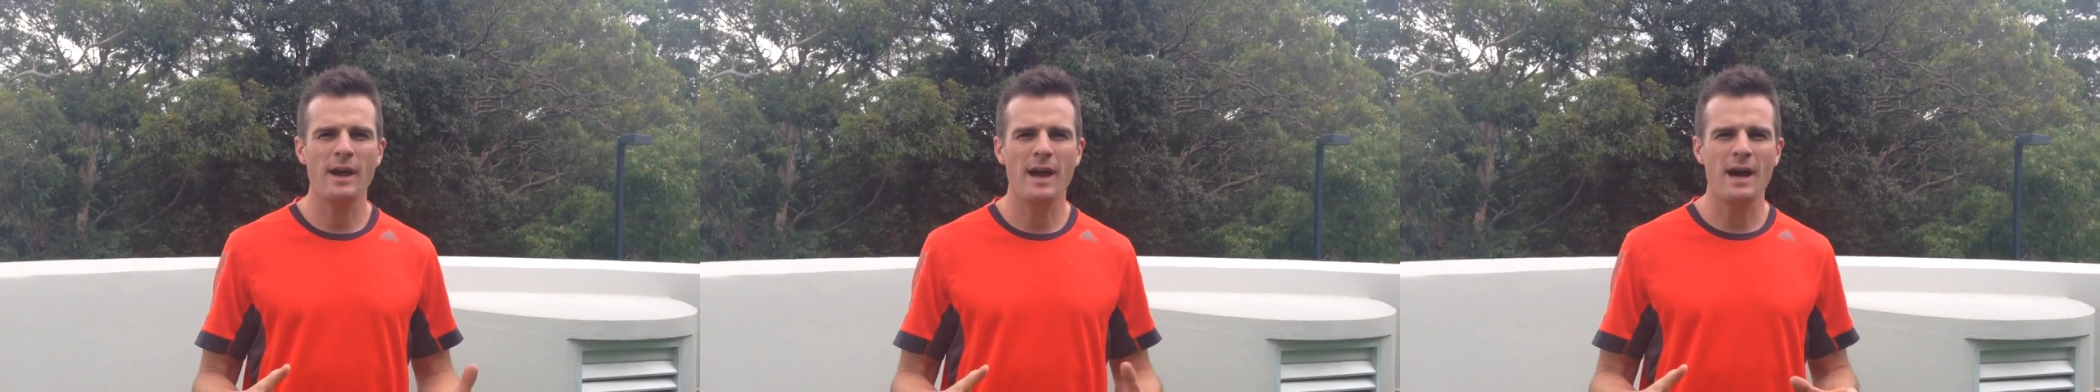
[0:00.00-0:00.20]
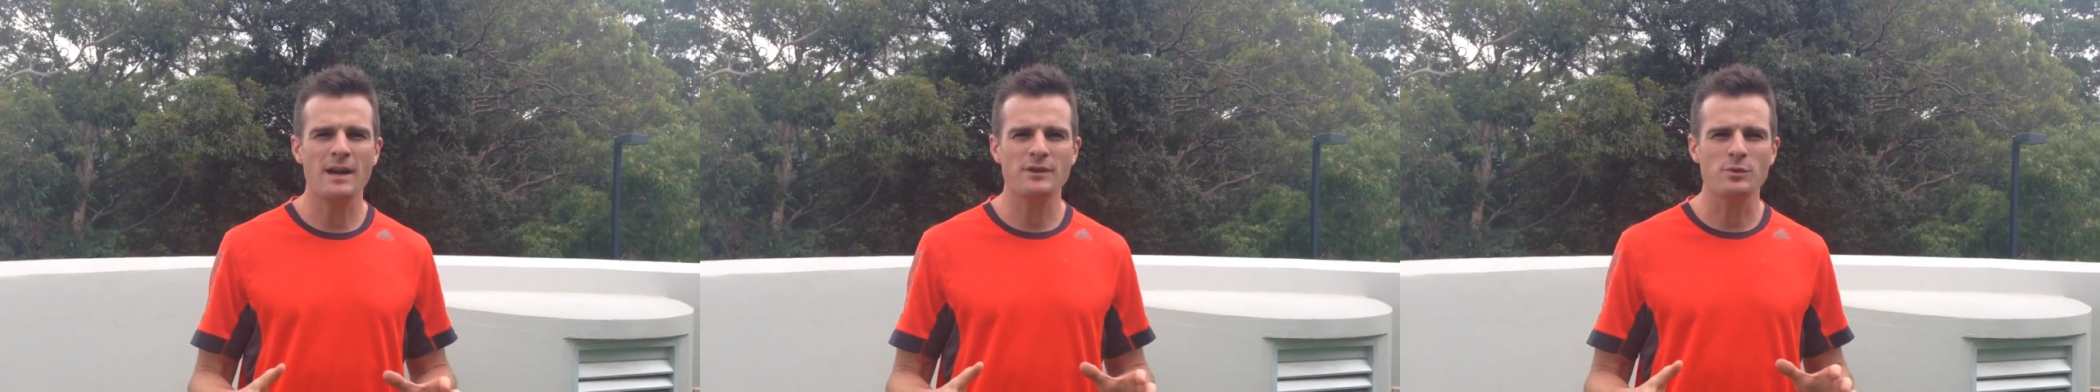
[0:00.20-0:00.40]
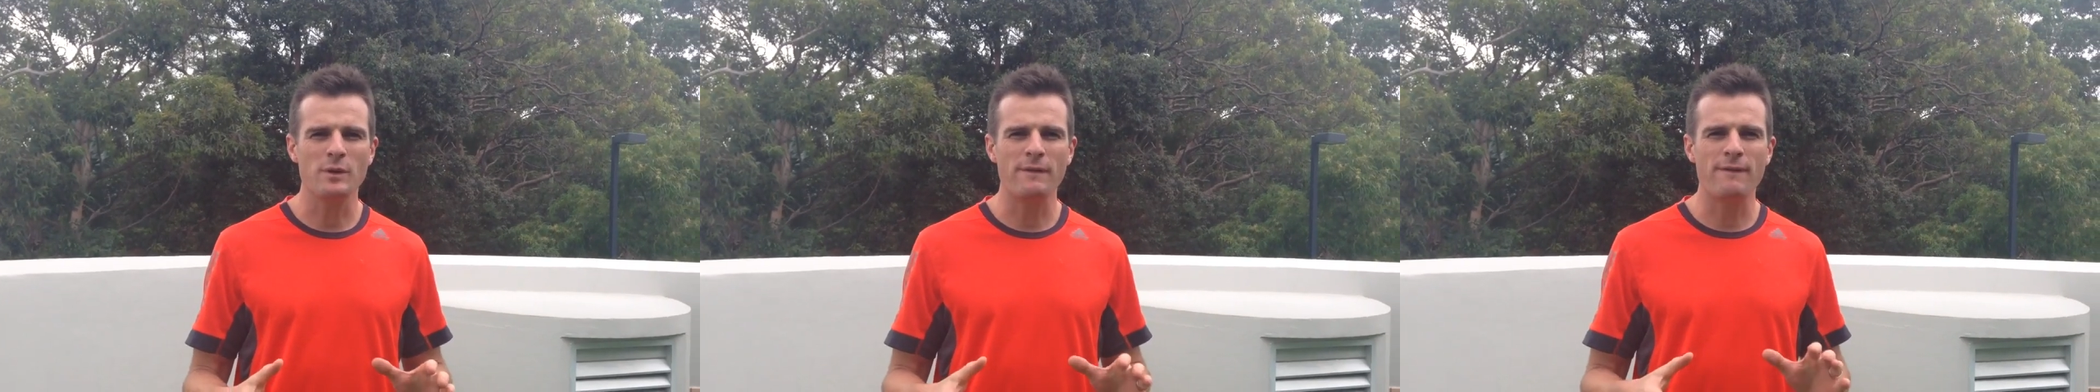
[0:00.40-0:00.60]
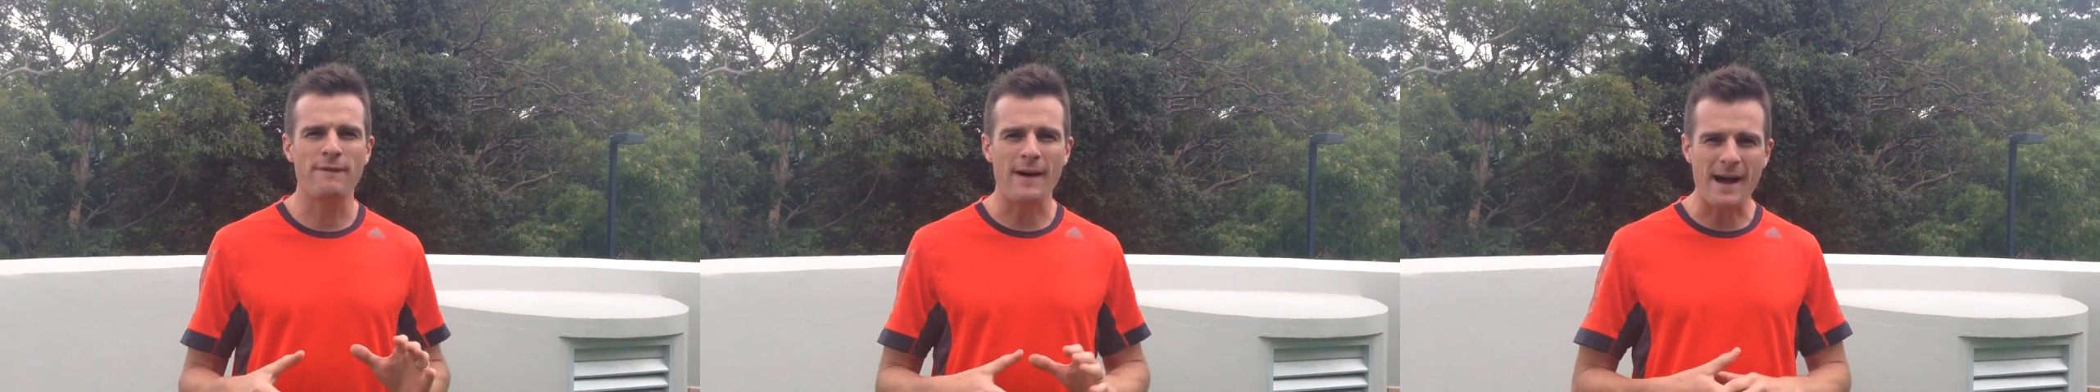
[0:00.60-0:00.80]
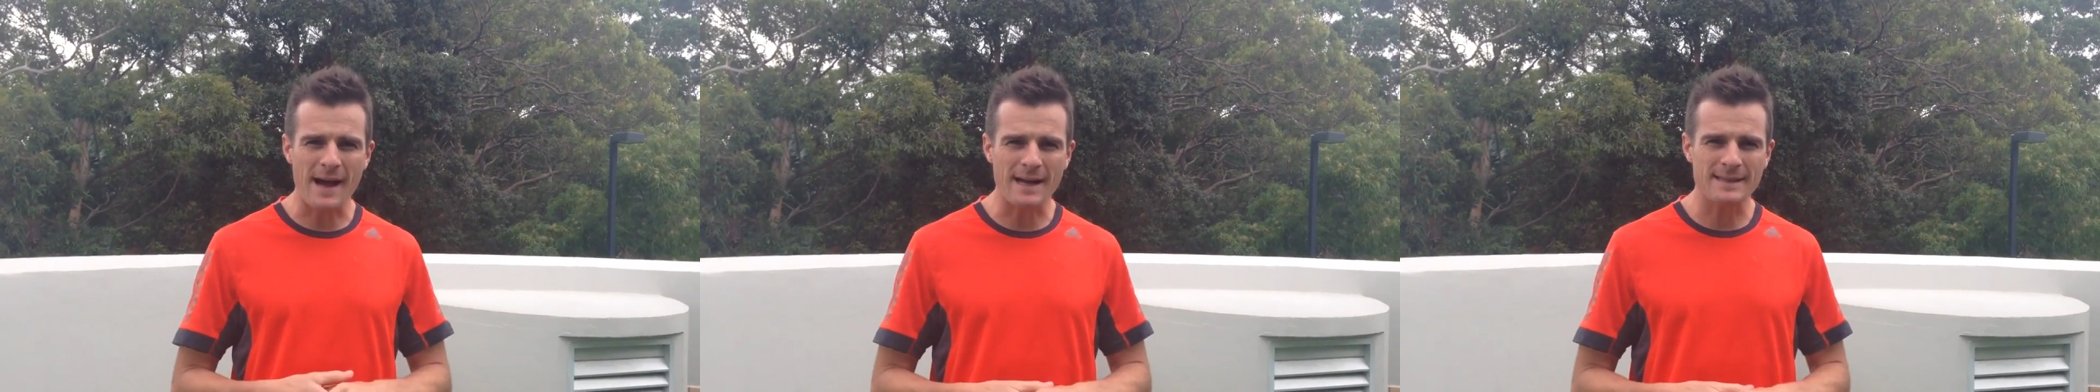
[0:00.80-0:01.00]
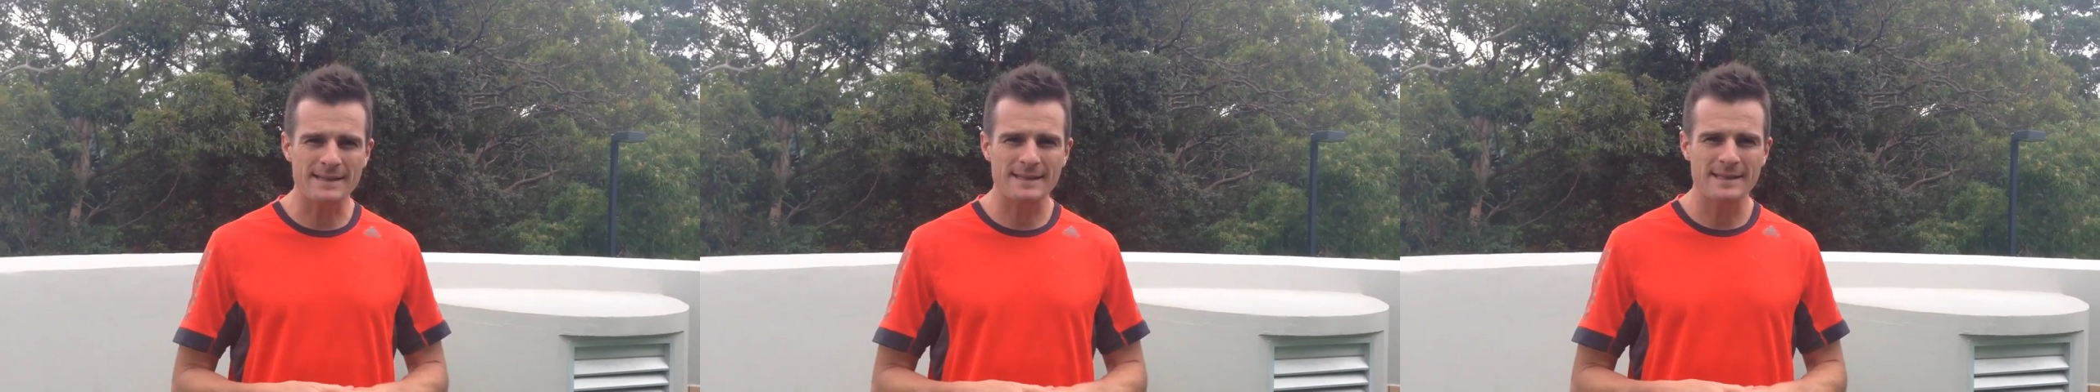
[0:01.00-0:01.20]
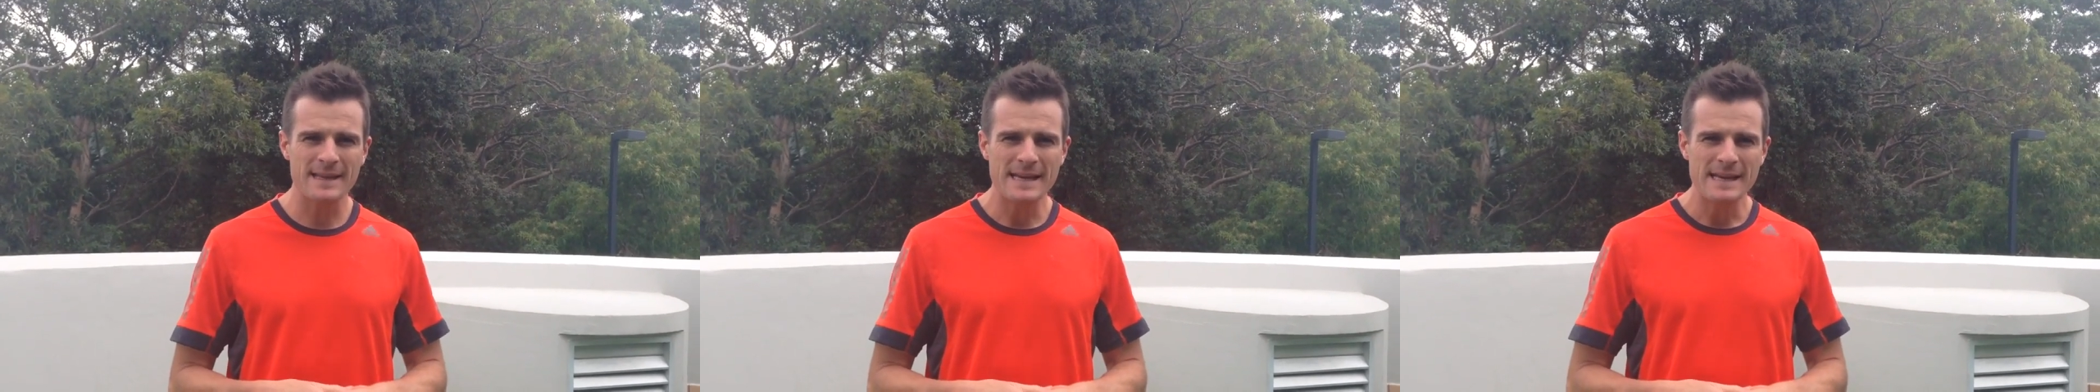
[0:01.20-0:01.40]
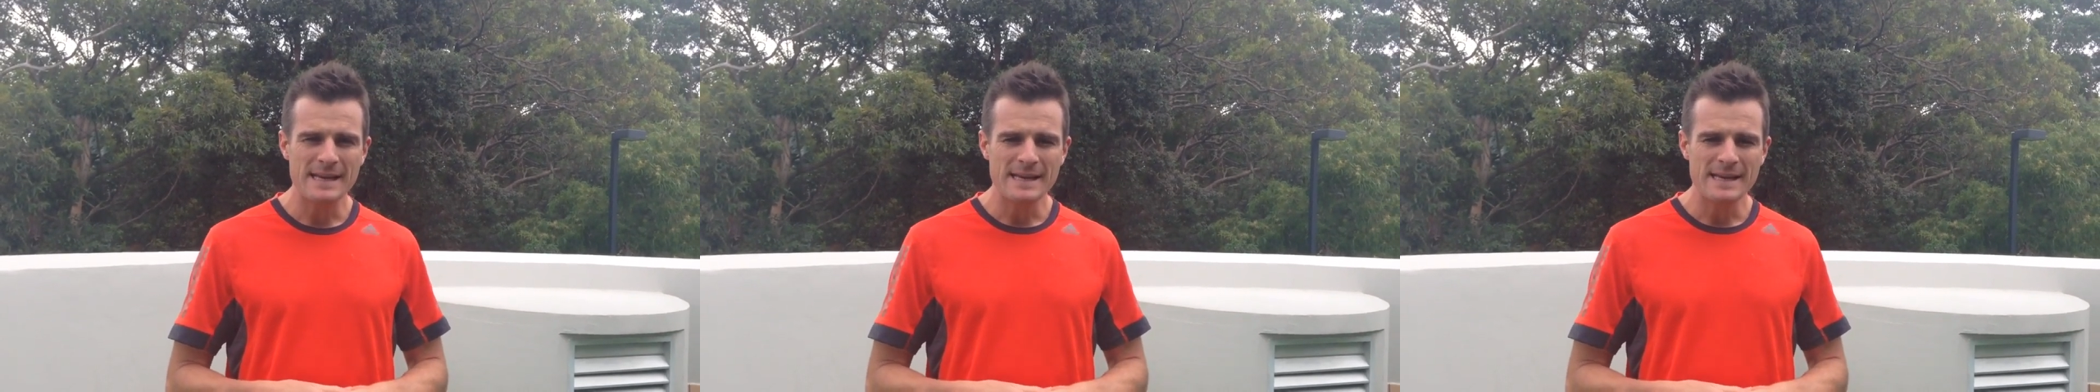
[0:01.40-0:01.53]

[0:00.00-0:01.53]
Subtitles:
how to advance